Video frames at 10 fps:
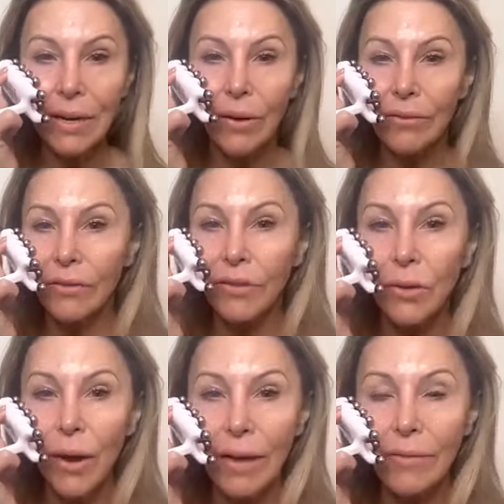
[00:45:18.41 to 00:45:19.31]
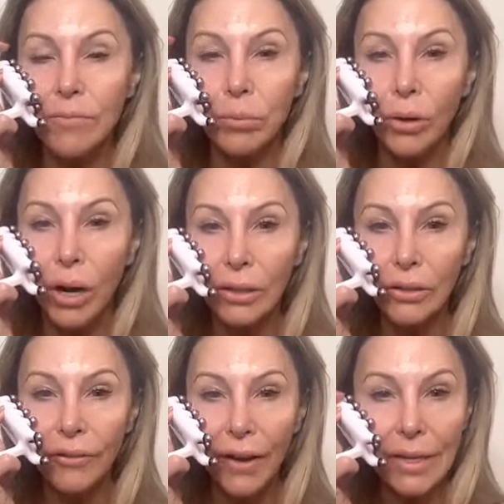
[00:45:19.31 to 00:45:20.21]
However, if you have a broader
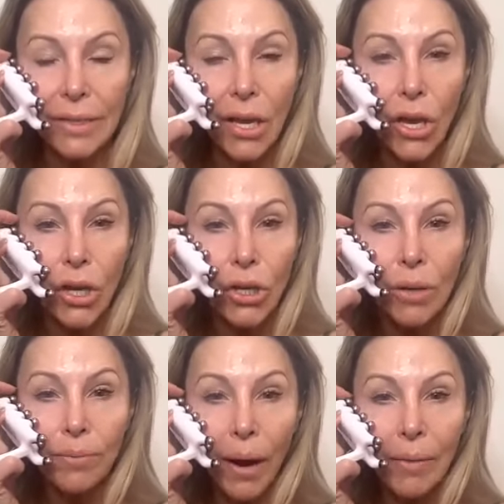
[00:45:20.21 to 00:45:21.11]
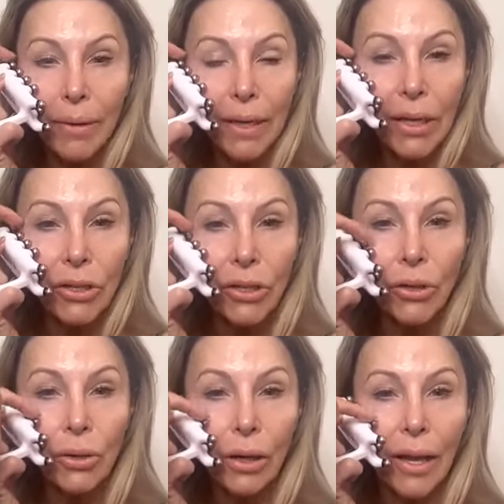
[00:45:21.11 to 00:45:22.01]
face, you probably can
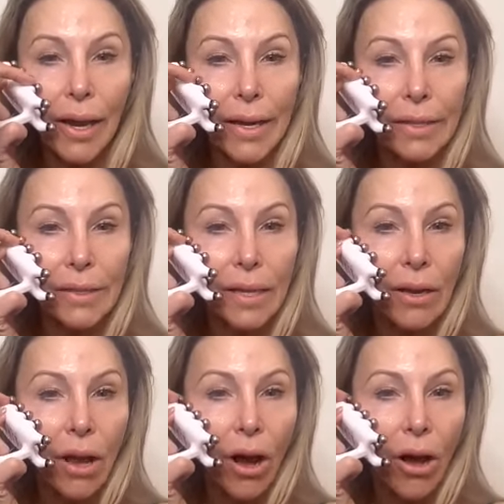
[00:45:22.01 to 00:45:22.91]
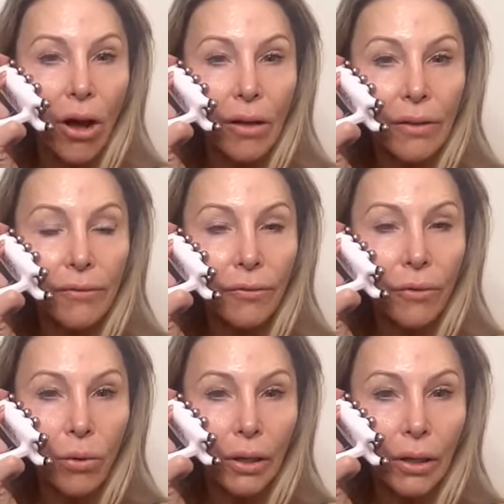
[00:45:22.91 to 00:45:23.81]
utilize all the
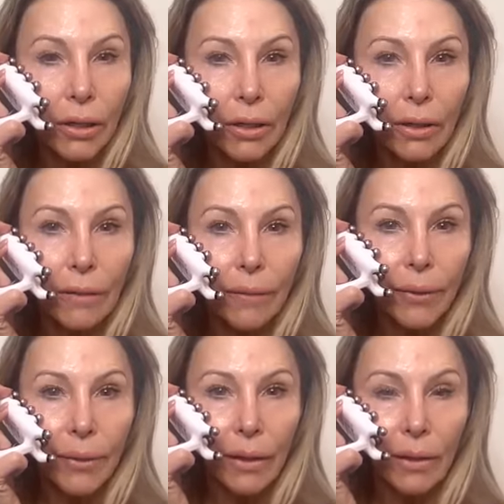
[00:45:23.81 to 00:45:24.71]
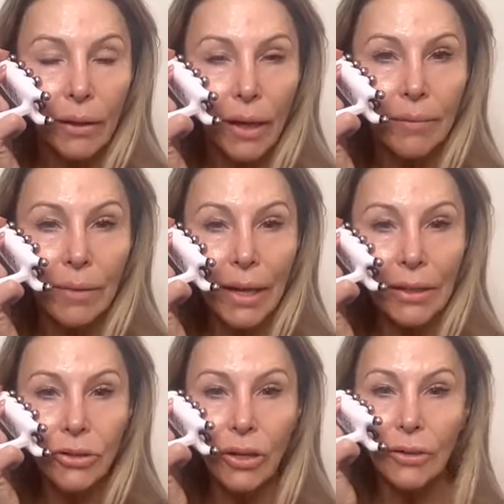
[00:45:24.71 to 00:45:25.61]
4
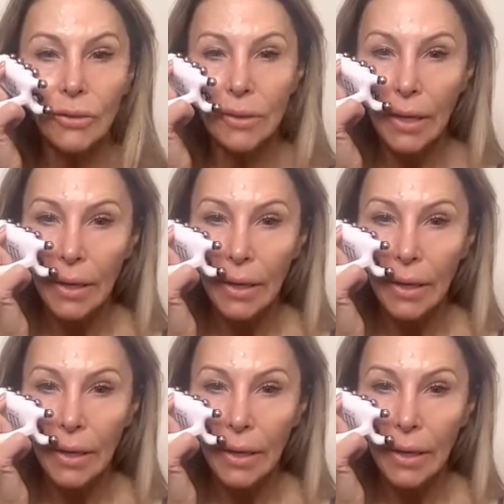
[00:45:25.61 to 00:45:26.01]
electrodes.